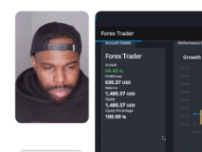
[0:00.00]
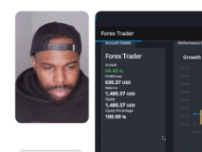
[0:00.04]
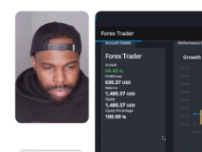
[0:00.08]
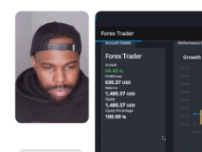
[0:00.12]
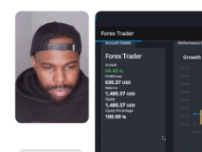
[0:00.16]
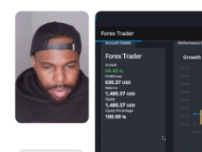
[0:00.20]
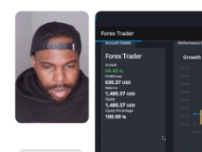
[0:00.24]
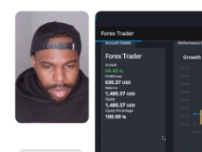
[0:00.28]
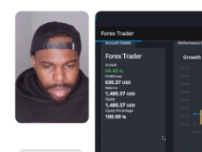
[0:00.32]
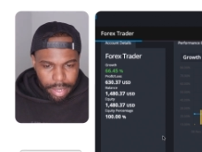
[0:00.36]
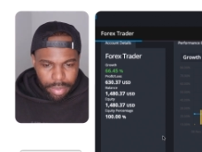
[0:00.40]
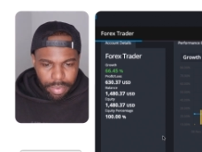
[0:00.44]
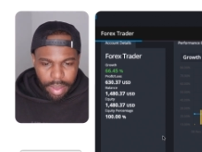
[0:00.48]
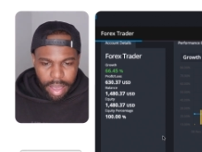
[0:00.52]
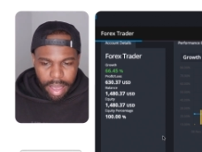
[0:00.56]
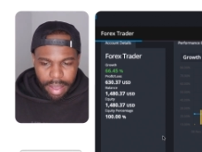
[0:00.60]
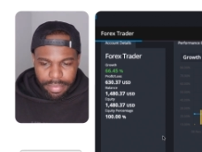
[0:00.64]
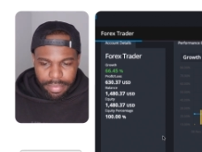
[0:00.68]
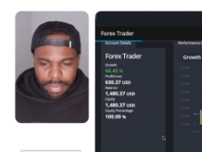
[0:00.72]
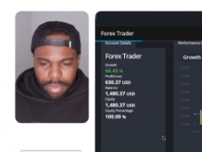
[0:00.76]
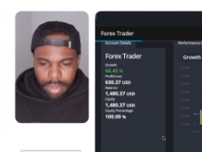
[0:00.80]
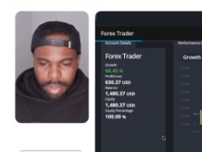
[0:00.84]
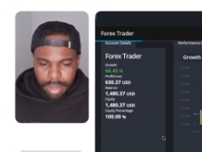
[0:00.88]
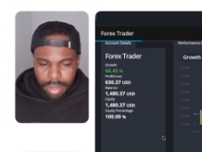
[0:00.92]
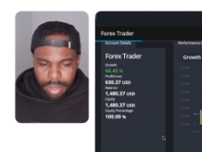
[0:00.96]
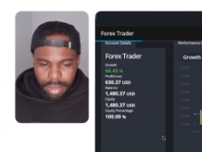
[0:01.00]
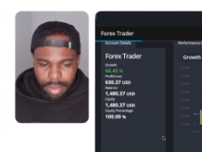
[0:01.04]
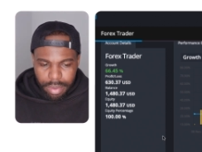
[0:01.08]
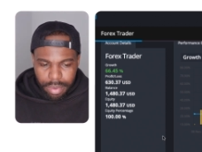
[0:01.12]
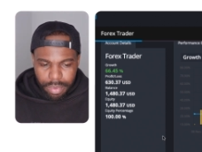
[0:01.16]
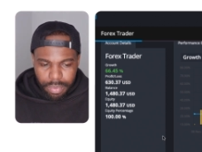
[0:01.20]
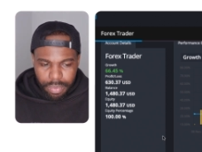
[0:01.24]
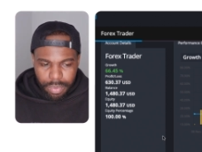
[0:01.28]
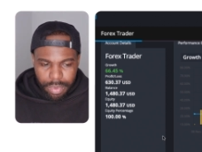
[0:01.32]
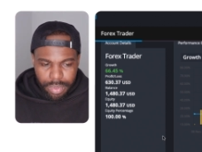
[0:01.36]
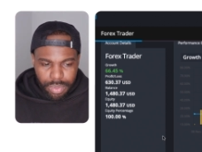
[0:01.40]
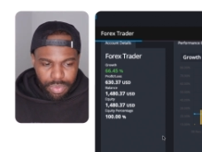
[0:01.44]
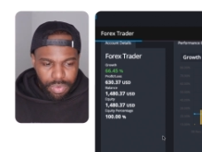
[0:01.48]
right, you have to
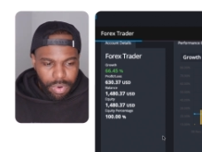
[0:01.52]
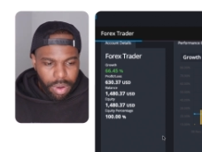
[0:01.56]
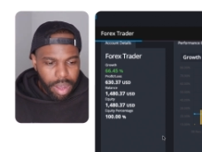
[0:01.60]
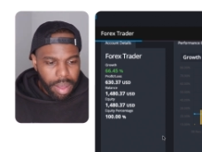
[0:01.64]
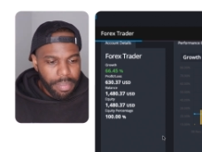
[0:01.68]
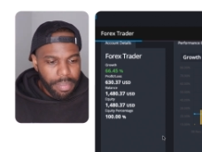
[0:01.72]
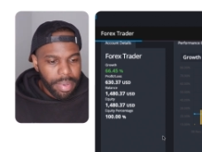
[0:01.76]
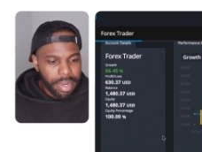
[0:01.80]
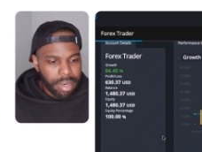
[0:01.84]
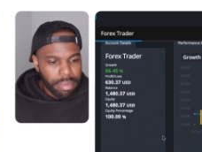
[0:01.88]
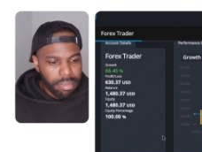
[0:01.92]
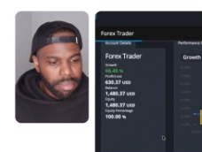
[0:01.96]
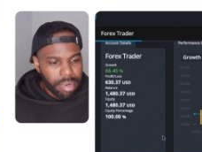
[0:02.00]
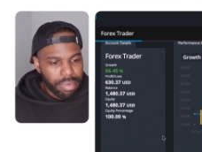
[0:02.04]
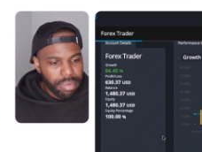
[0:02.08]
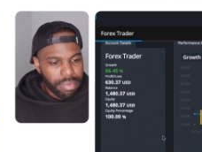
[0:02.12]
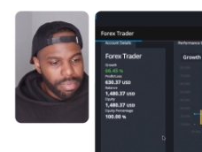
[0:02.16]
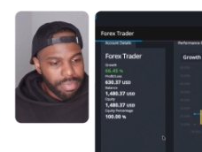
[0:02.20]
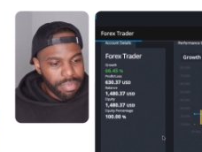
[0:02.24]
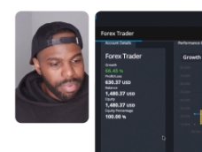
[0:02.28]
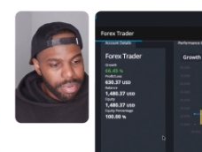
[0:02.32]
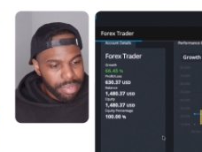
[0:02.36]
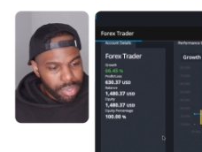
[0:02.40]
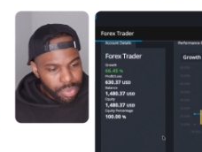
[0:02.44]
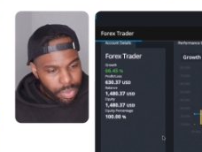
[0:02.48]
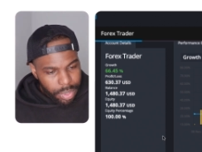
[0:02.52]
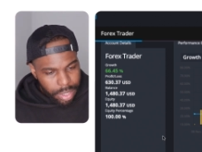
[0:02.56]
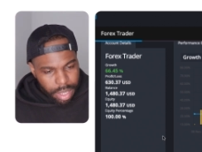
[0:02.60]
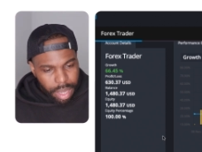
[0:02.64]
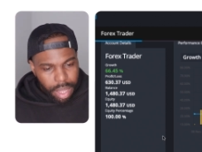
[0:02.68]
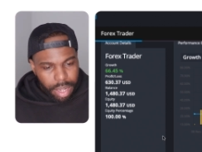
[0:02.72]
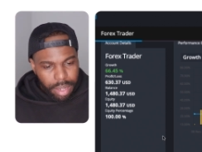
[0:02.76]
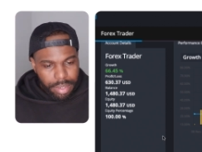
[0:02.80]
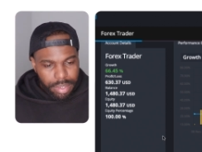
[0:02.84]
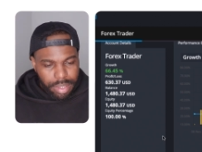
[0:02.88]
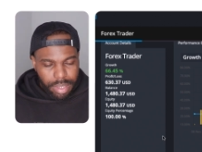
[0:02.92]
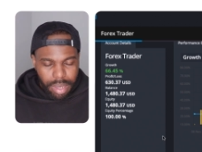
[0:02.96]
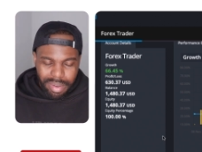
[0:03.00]
withdraw a minimum of twenty
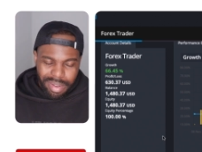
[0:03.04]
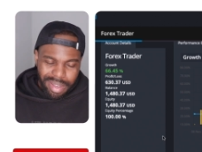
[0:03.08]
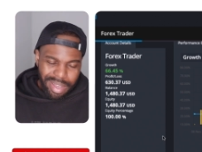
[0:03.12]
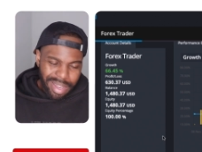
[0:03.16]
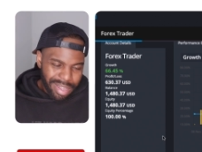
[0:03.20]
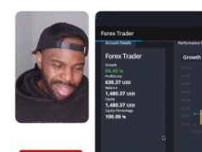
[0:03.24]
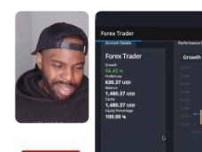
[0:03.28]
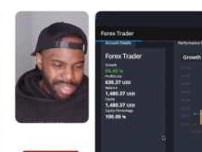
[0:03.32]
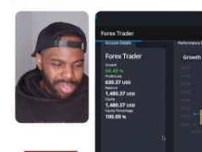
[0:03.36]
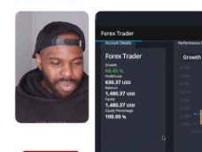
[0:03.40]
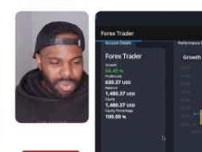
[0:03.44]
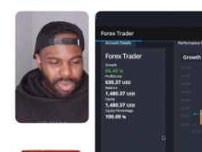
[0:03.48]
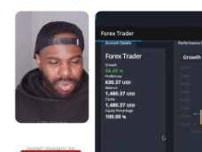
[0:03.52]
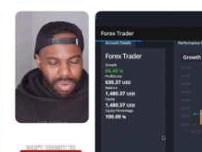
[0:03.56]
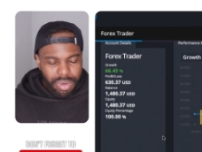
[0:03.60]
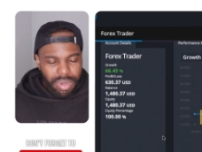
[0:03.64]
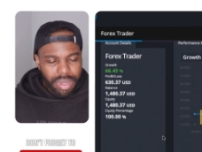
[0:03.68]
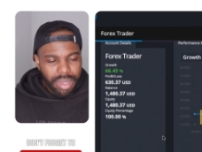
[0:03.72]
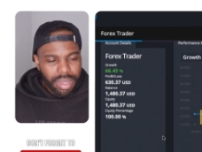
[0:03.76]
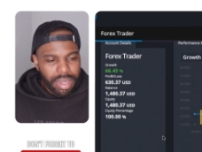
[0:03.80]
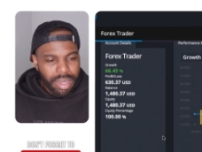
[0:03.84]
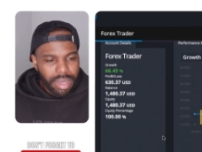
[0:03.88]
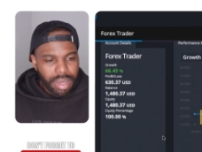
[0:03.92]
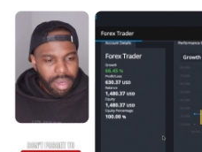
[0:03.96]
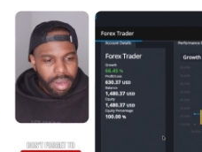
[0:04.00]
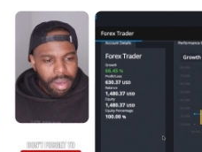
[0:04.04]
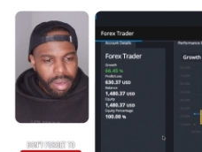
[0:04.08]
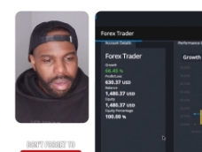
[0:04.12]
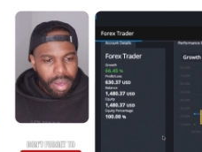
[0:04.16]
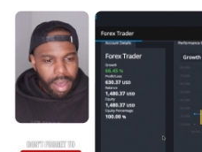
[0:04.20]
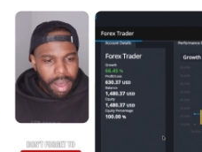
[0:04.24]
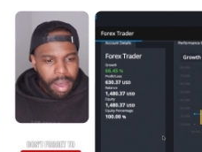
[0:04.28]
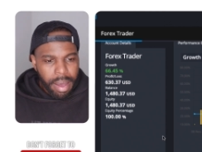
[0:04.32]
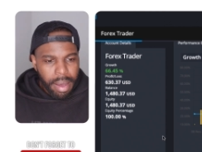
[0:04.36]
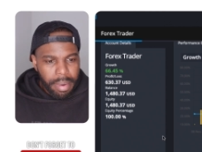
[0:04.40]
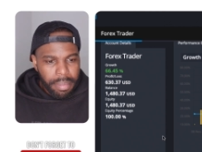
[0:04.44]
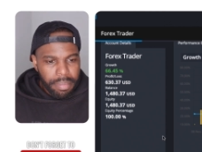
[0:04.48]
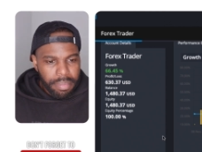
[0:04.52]
dollars. Okay, that's cool.
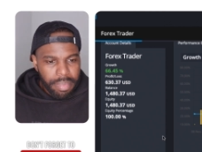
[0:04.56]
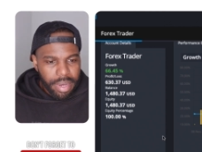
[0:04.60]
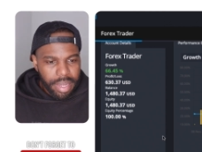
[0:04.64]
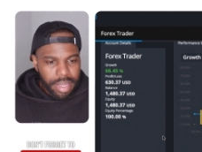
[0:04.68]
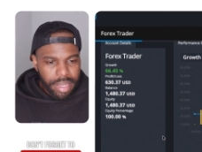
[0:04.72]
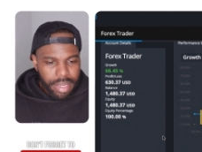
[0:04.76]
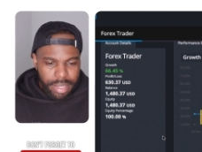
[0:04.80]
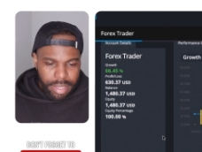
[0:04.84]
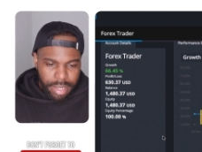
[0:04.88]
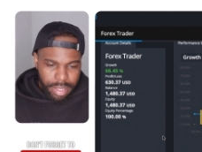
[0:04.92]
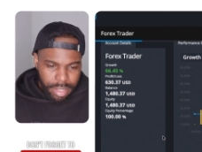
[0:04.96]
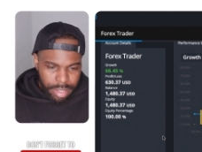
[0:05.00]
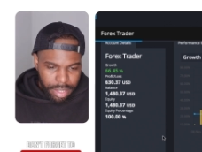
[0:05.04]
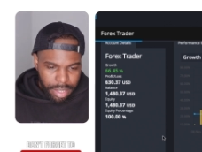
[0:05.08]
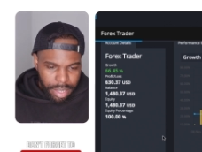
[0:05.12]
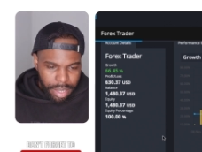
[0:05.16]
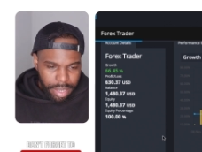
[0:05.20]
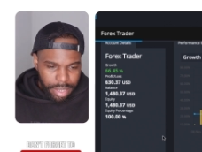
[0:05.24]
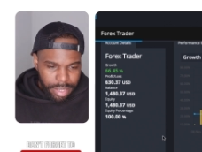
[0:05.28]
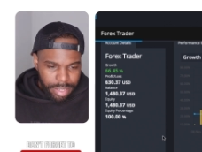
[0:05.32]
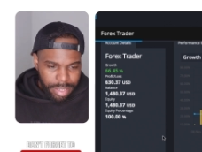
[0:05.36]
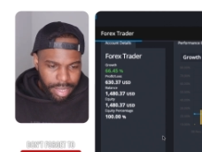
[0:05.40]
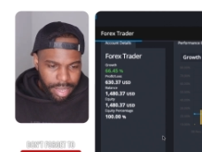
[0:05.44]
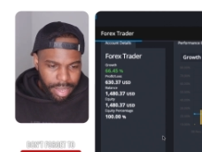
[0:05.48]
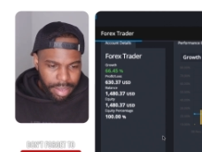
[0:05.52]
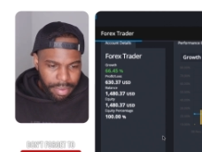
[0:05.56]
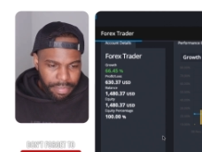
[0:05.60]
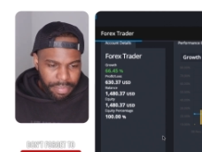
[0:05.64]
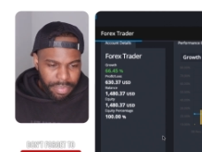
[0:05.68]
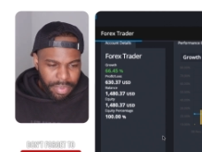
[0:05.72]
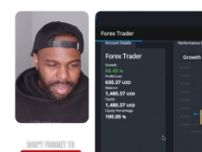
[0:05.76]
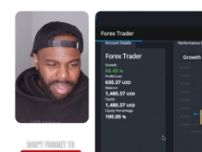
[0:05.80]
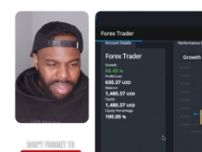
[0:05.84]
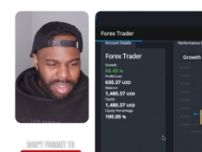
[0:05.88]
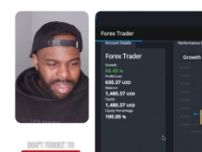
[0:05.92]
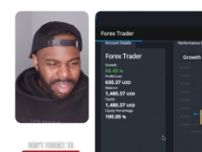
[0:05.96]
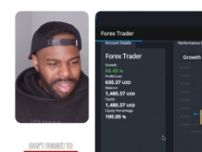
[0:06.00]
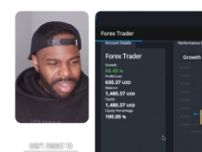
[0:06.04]
Um, but another thing is that
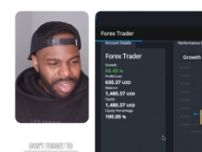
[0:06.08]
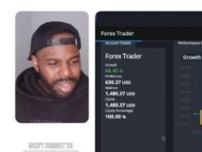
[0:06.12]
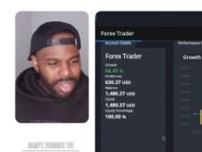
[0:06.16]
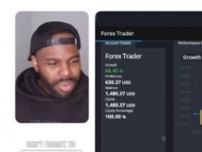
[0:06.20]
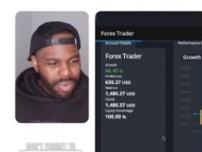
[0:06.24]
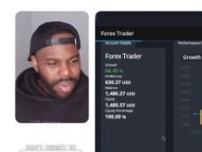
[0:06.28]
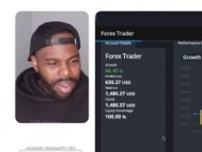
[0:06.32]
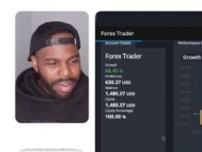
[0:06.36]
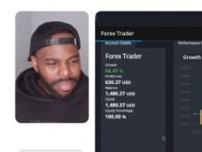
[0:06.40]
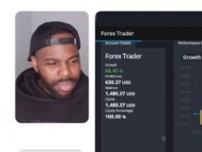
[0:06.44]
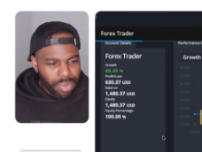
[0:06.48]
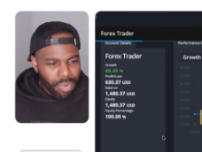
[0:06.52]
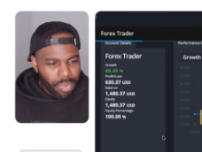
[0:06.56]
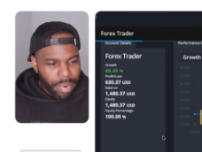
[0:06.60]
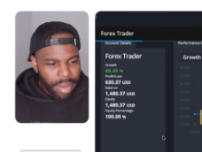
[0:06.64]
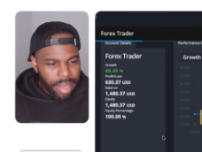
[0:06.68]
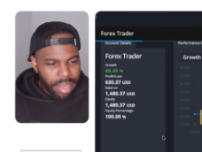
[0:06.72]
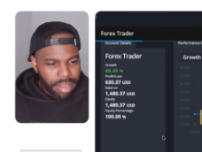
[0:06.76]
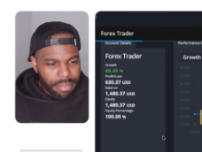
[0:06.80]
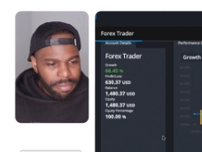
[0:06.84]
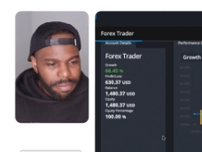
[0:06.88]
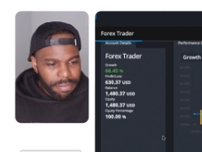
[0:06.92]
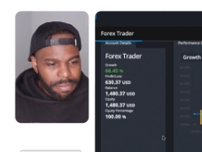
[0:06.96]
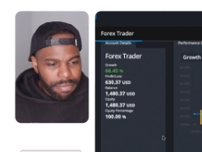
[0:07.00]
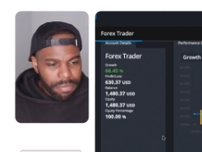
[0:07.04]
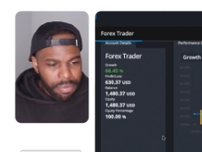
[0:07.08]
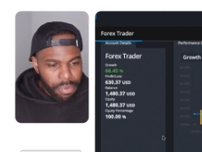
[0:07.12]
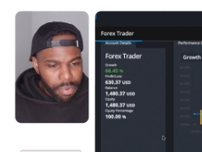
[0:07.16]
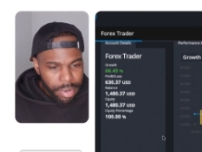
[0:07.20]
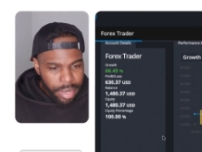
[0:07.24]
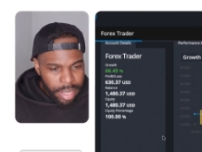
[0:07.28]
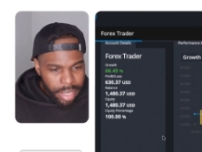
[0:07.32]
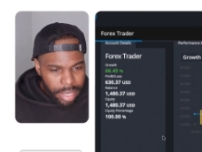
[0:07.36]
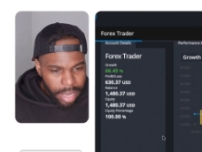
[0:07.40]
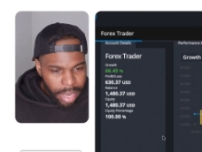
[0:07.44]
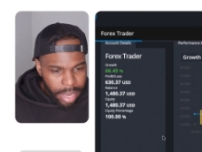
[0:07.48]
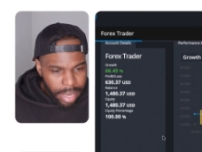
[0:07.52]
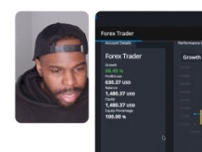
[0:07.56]
you have to wait
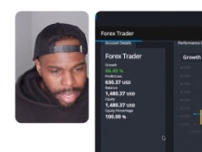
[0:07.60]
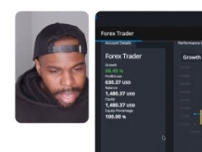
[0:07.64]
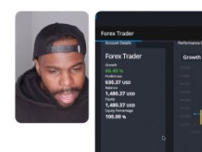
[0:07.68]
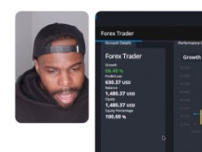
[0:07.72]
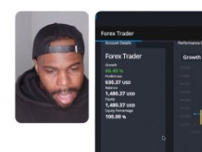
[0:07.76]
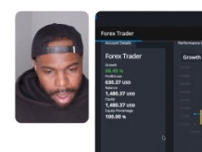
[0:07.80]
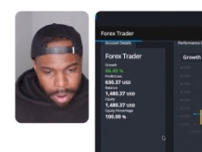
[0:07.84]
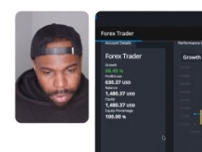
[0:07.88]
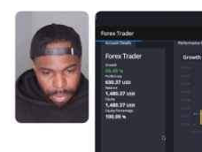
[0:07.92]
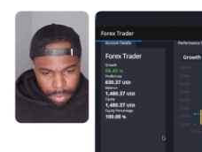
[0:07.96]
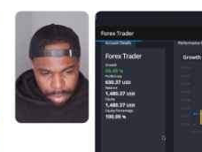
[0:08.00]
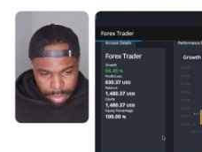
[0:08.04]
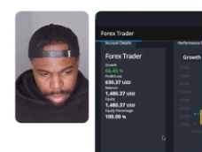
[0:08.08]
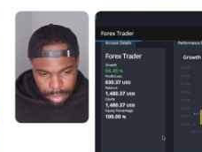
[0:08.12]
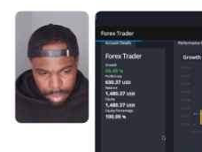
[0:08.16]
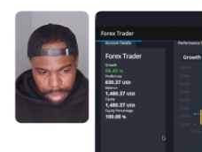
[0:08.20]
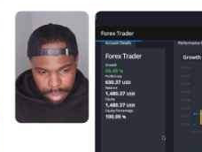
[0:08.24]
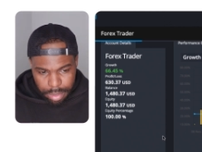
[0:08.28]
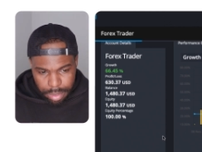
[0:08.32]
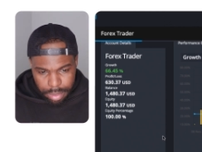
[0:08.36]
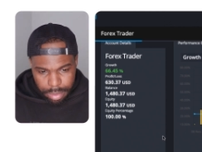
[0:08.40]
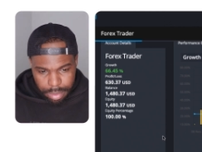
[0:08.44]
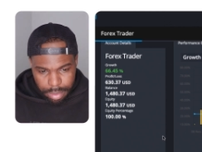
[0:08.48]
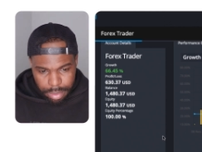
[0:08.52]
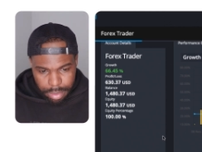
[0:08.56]
forty-eight hours,